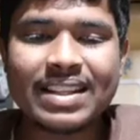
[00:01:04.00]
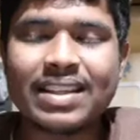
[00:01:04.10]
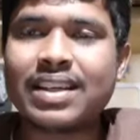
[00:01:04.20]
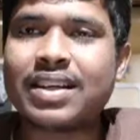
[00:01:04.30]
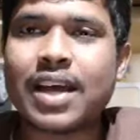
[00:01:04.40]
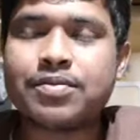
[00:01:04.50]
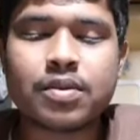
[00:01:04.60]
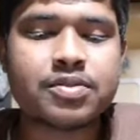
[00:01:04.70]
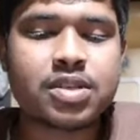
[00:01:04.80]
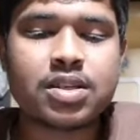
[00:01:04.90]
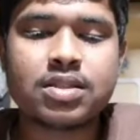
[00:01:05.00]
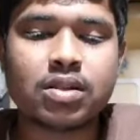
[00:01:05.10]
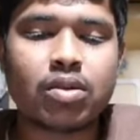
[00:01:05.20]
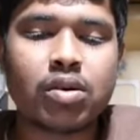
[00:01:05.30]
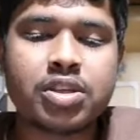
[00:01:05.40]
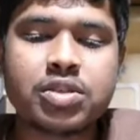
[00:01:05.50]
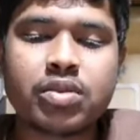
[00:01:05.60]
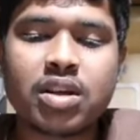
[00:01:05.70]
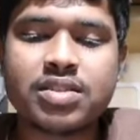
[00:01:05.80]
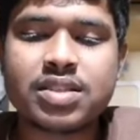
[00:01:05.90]
And then the types of stress:
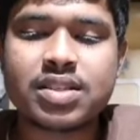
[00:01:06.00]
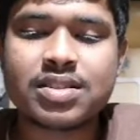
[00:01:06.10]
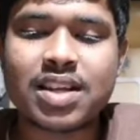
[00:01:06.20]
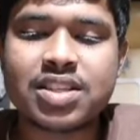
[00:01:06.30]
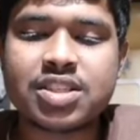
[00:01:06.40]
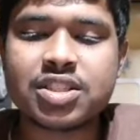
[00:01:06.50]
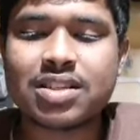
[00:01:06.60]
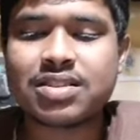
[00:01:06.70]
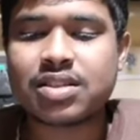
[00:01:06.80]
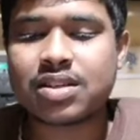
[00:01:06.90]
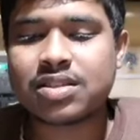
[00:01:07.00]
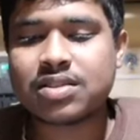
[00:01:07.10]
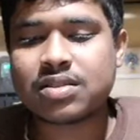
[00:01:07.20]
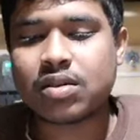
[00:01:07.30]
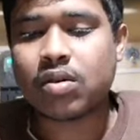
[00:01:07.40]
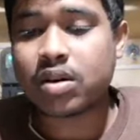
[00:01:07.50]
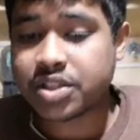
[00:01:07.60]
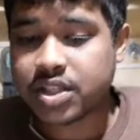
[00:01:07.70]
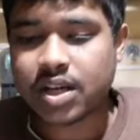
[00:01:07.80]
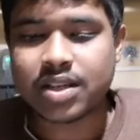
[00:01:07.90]
longitudinal stress, tangential stress or
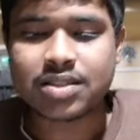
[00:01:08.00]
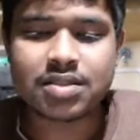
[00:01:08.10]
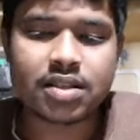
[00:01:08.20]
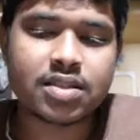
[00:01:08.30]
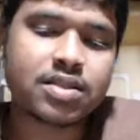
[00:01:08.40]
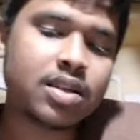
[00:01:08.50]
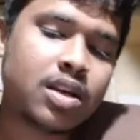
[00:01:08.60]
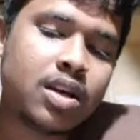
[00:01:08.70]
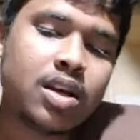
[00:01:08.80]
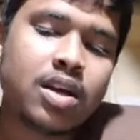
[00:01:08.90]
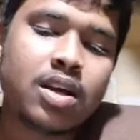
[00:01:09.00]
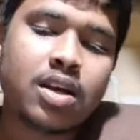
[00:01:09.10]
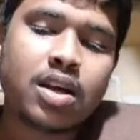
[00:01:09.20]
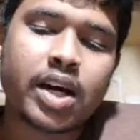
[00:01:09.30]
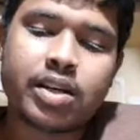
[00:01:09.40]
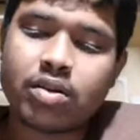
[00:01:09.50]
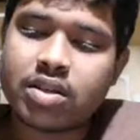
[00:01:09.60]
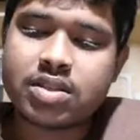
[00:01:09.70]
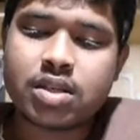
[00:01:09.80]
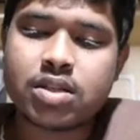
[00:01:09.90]
shearing stress,
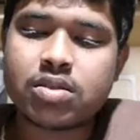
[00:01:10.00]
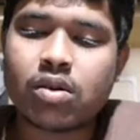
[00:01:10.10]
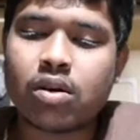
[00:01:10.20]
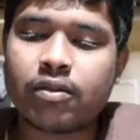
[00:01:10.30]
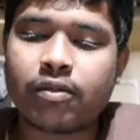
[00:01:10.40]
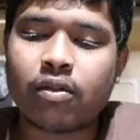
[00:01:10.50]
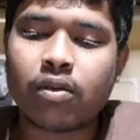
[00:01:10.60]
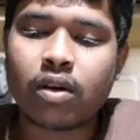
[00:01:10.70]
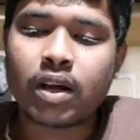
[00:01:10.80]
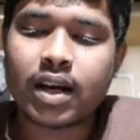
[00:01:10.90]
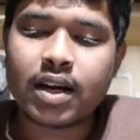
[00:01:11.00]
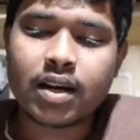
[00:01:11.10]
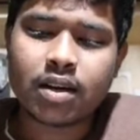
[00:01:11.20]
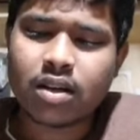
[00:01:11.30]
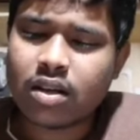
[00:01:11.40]
hydraulic stress or volumetric